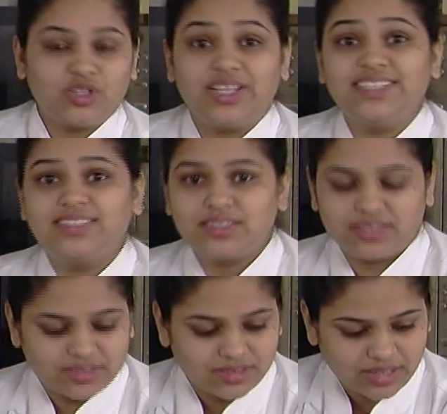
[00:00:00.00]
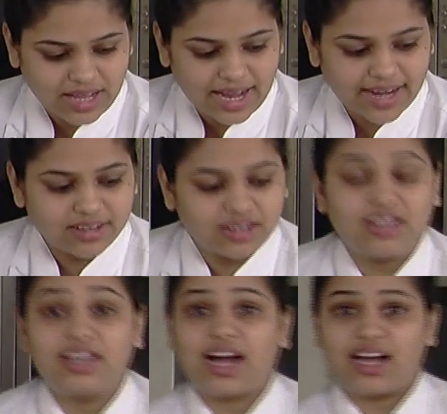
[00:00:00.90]
So let's add
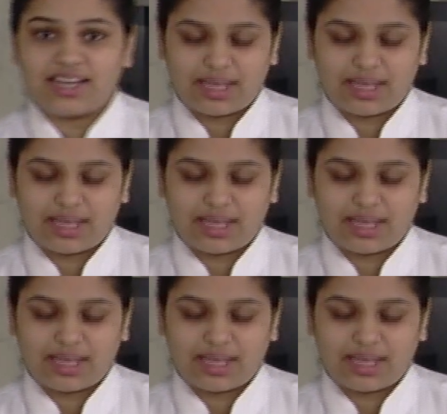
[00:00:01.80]
our